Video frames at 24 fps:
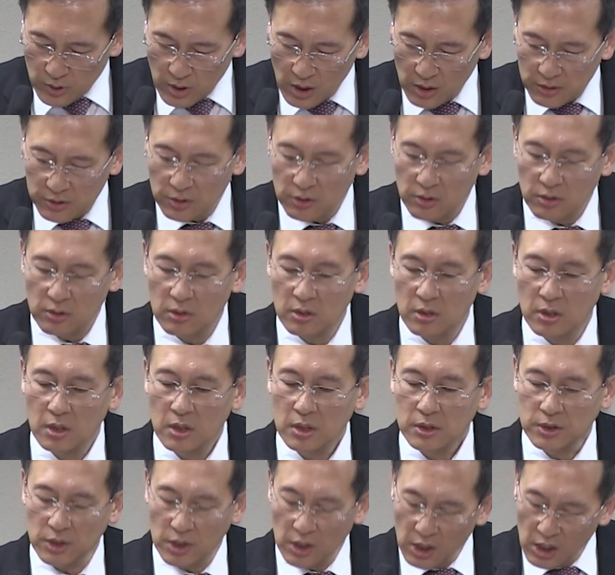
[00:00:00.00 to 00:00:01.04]
which is the
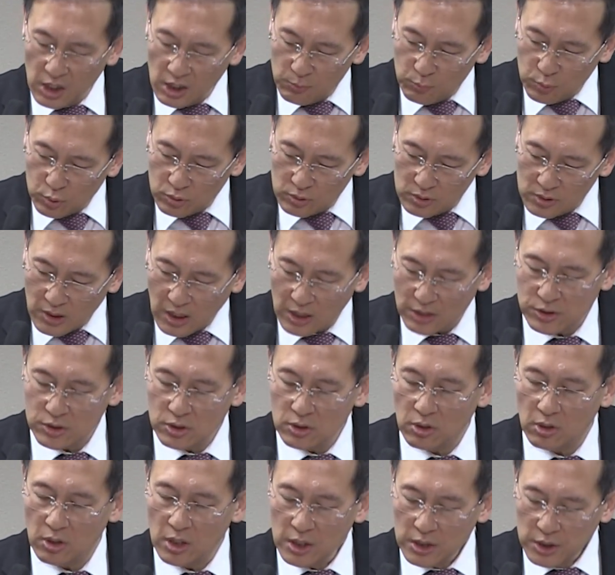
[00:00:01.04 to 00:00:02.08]
tabernacle,
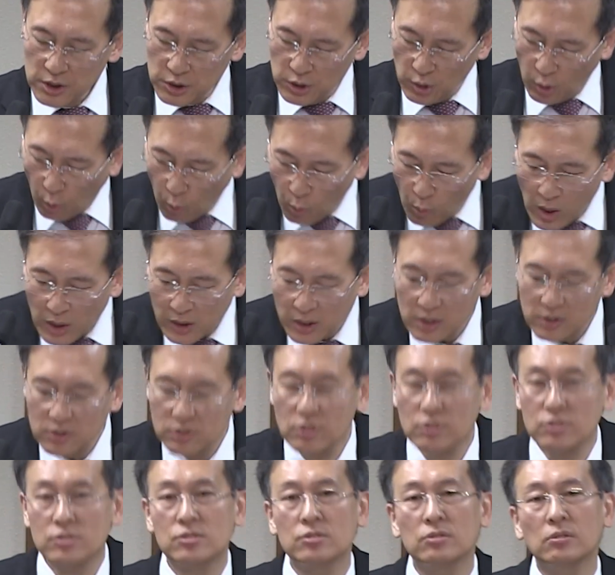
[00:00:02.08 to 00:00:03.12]
and for all its
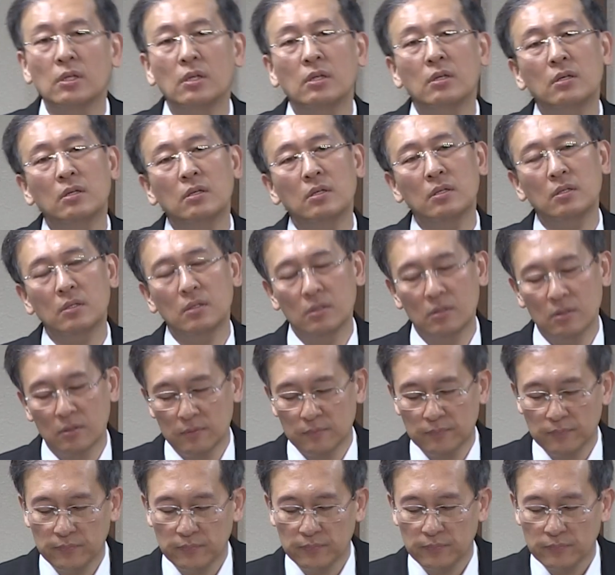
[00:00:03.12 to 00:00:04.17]
service and for the holy
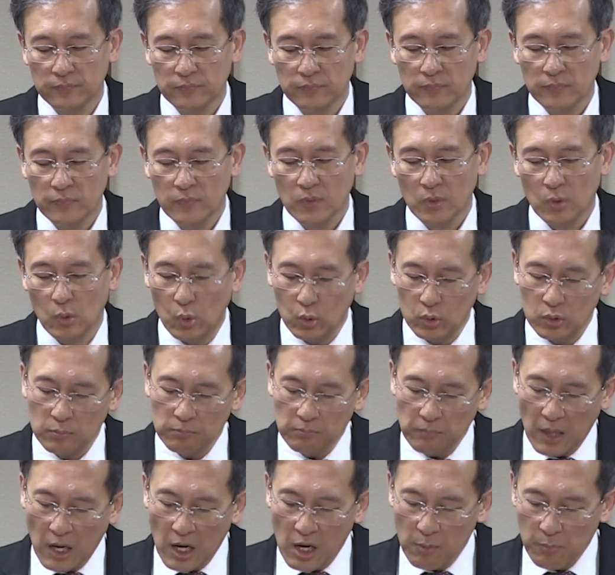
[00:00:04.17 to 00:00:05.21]
garments.
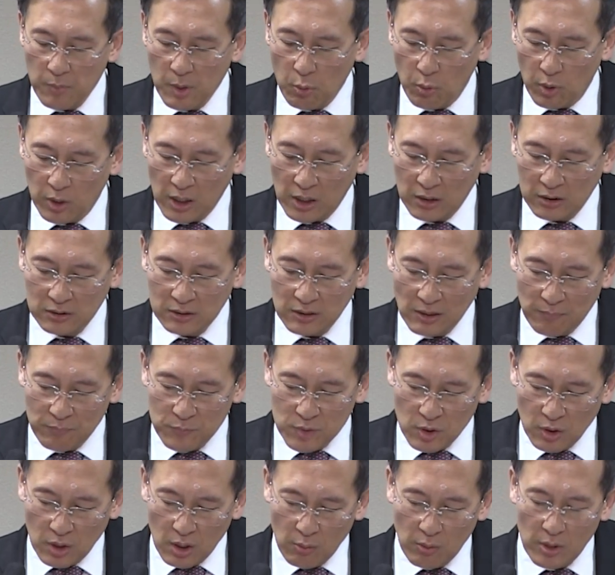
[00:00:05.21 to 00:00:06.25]
Then all whose
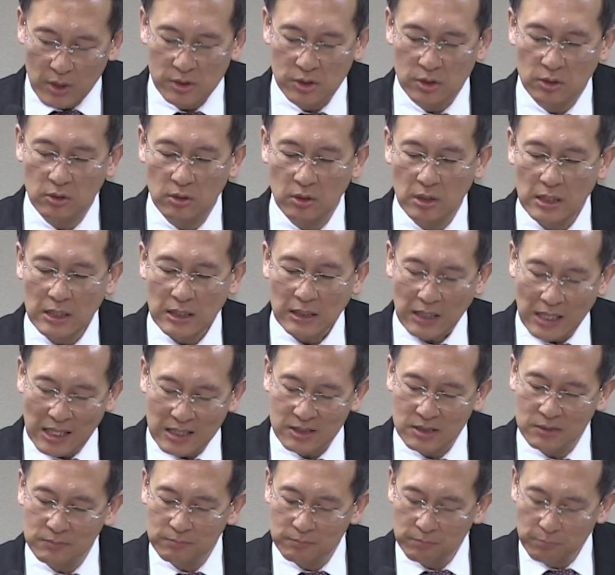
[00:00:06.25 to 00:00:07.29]
hearts moved them,
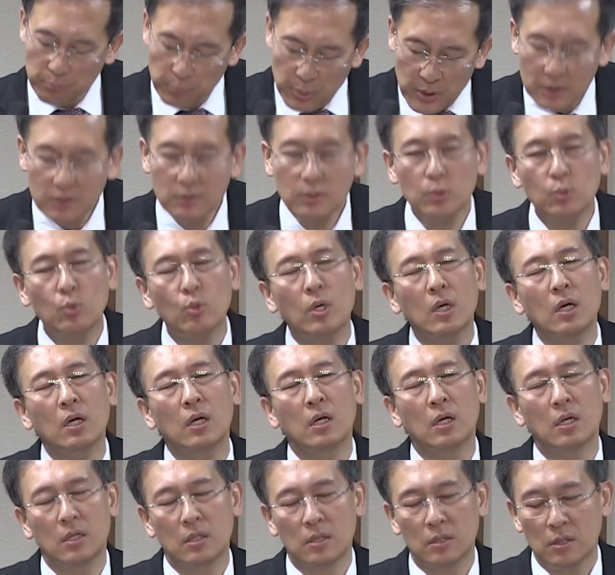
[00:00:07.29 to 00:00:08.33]
both men and
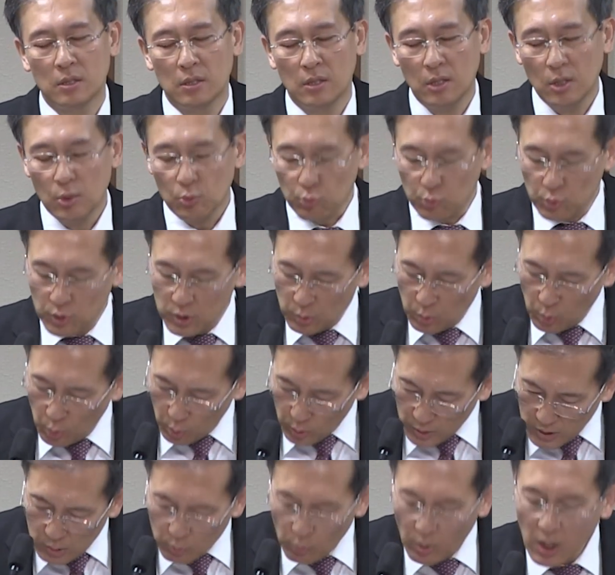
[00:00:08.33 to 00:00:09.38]
women, came
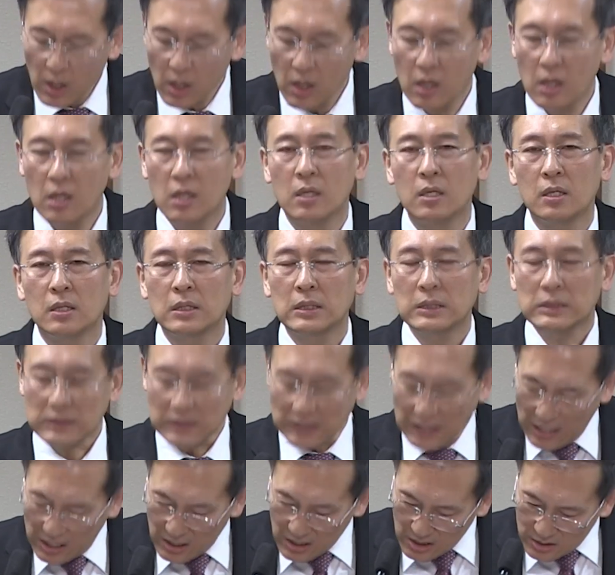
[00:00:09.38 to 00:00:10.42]
and brought
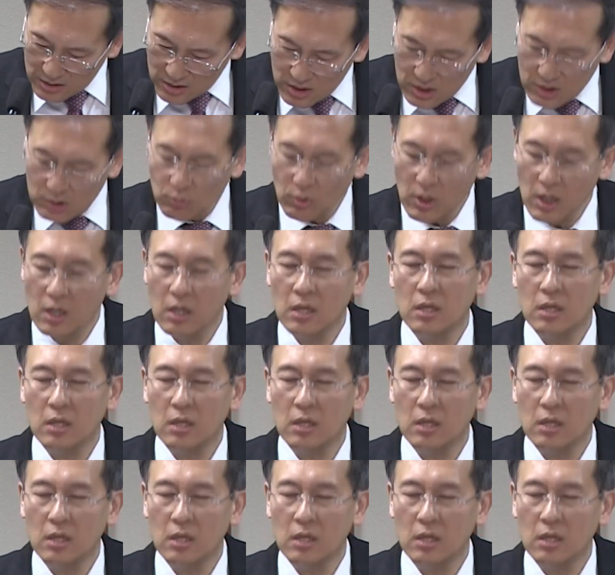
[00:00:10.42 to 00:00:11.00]
brooches